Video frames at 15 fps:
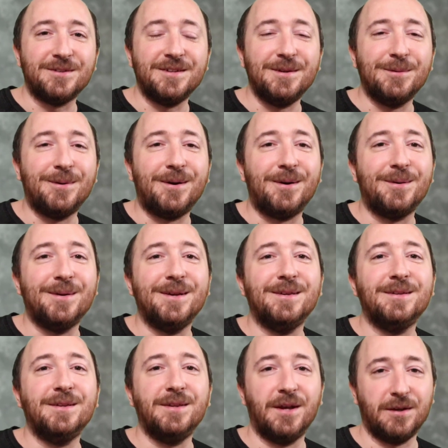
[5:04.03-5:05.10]
see you all
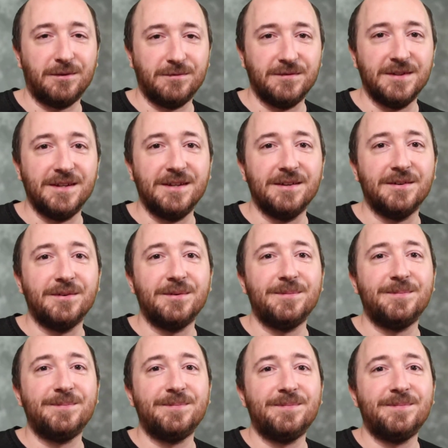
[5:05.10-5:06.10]
in the next video.